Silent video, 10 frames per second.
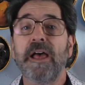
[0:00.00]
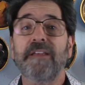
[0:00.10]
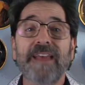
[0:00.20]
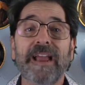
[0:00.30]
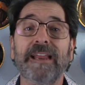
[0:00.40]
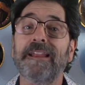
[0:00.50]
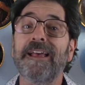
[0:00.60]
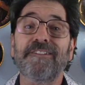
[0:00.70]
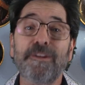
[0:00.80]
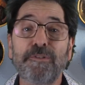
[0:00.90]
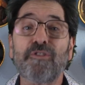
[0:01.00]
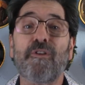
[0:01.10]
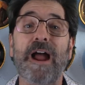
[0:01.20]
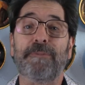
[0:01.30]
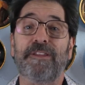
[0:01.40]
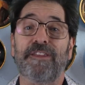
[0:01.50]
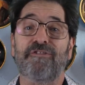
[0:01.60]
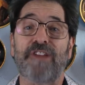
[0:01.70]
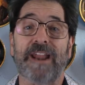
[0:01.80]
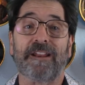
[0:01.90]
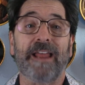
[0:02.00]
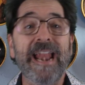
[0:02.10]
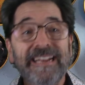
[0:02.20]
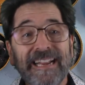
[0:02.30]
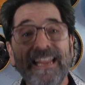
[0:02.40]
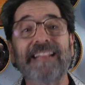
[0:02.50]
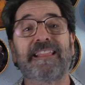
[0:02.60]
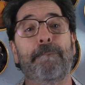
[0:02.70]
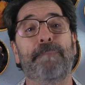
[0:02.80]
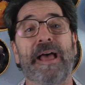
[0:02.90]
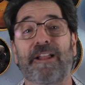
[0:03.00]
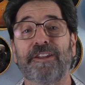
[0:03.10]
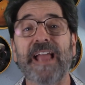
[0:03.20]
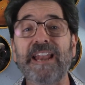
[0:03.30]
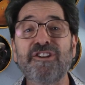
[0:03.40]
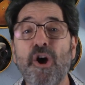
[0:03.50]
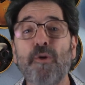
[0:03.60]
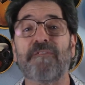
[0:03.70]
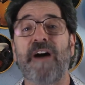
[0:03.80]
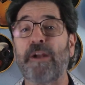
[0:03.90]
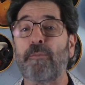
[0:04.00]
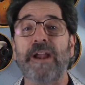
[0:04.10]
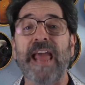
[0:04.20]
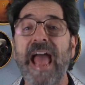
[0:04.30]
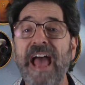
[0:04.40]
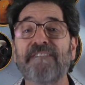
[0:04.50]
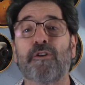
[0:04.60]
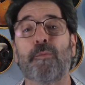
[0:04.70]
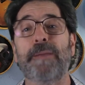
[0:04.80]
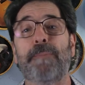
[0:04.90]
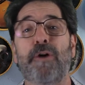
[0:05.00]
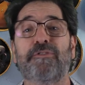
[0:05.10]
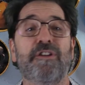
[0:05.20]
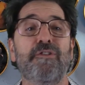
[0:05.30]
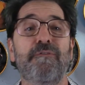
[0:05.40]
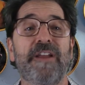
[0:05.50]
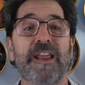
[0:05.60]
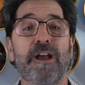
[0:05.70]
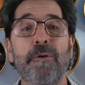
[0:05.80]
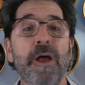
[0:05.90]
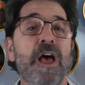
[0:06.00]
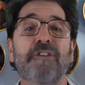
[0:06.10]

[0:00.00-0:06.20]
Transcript: Second, subscribe to this channel and click the bell to get notified whenever we post a new video